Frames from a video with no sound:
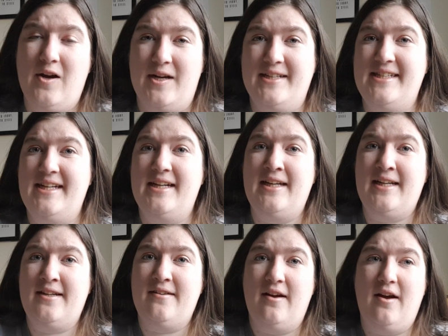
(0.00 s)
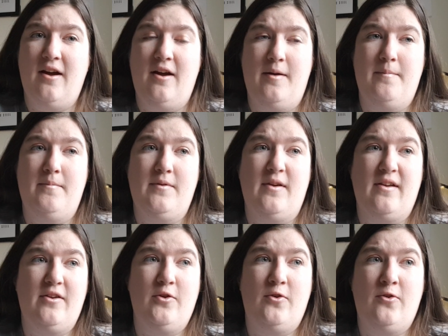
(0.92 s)
Ideally,
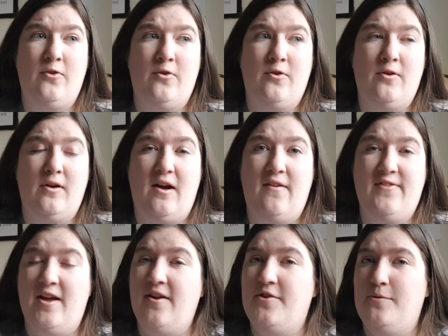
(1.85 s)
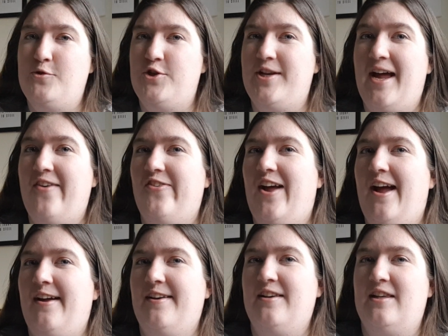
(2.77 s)
the item should have
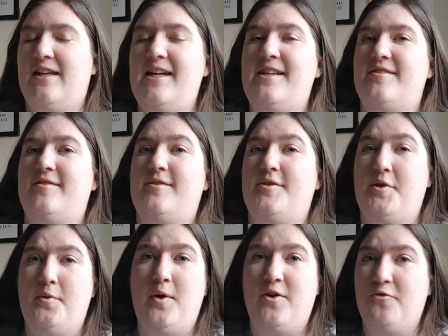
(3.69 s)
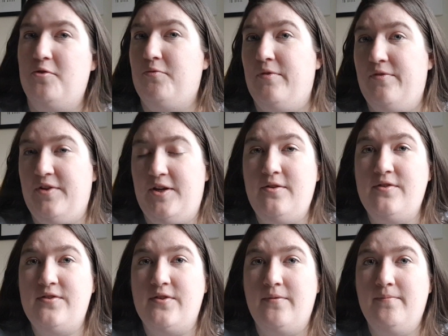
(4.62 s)
at least 200
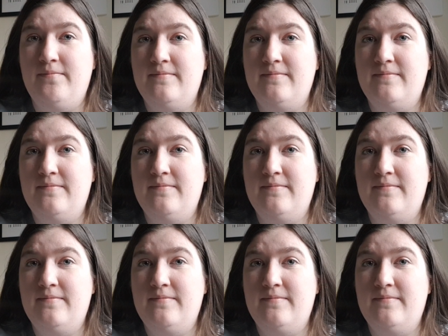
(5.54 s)
reviews,